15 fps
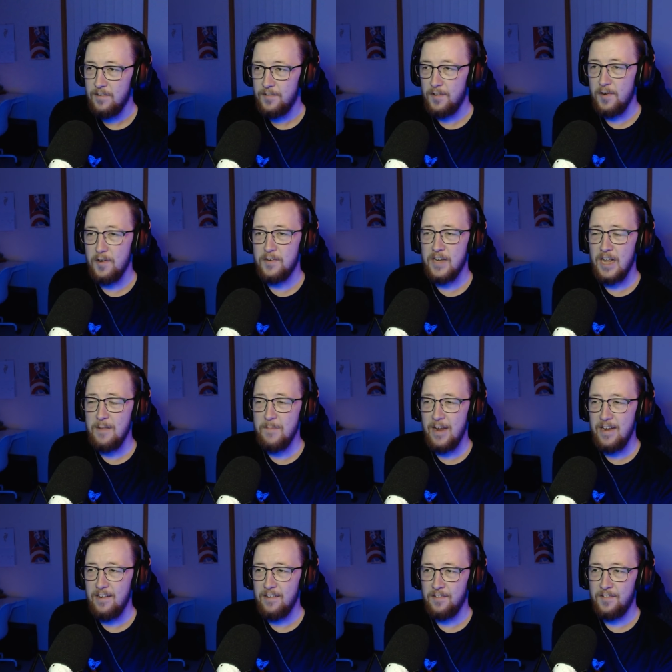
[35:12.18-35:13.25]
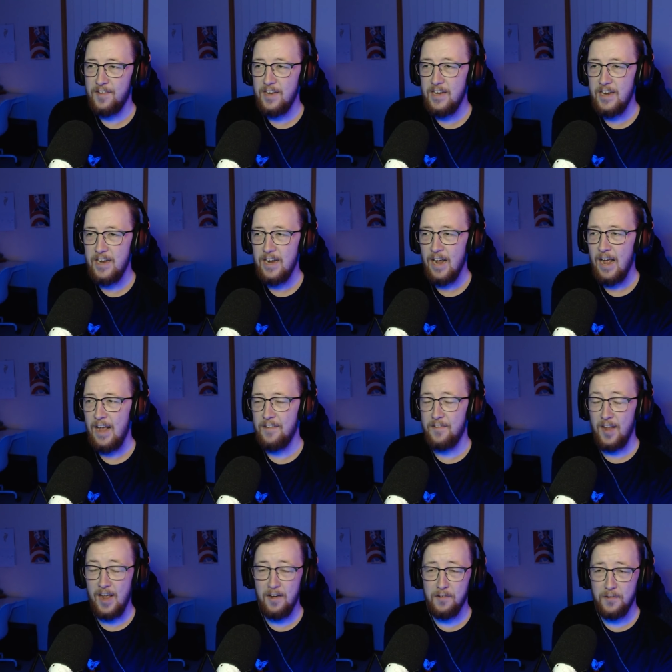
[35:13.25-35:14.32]
So you're telling me Cindy has
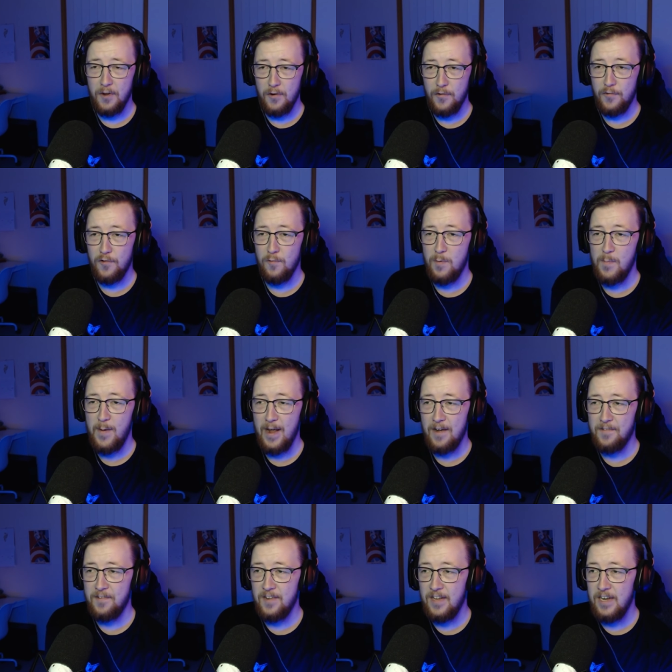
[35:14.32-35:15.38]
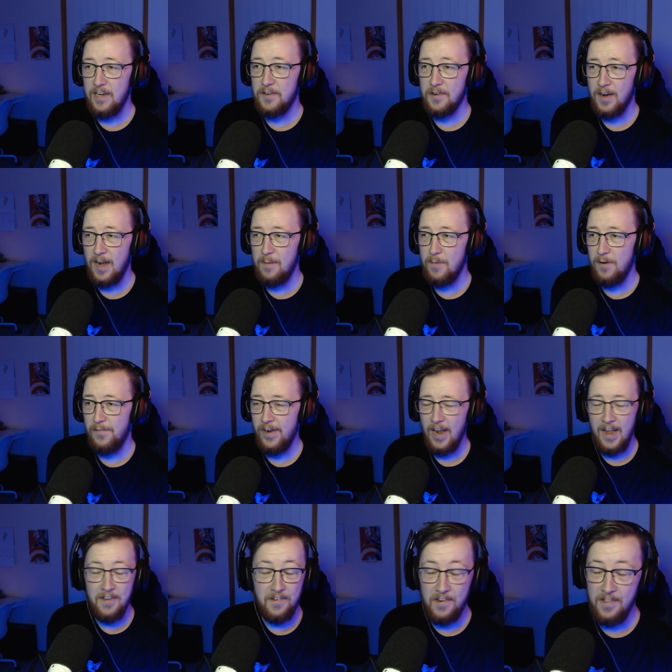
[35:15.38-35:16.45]
held those superpowers in the entire movie
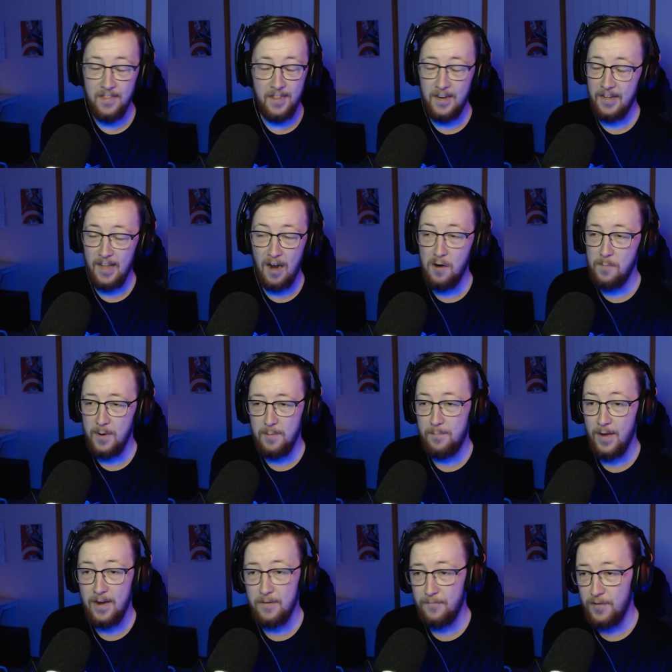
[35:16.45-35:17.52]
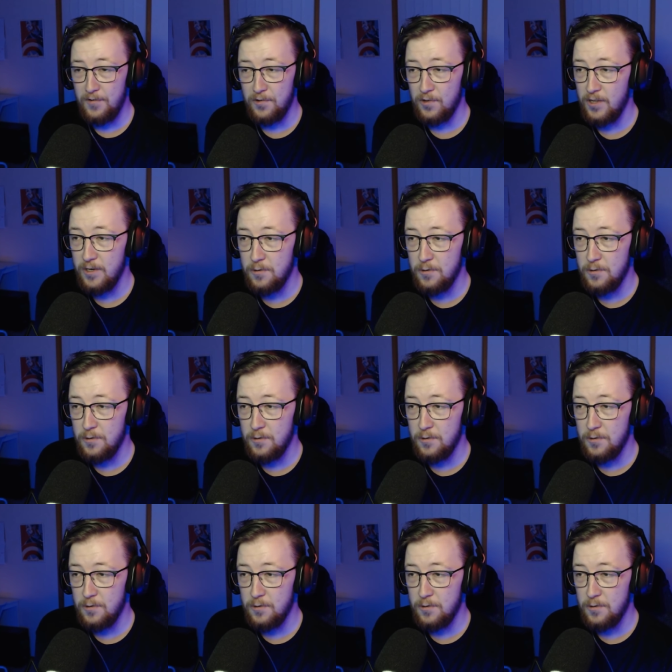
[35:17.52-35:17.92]
and didn't think they would be beneficial at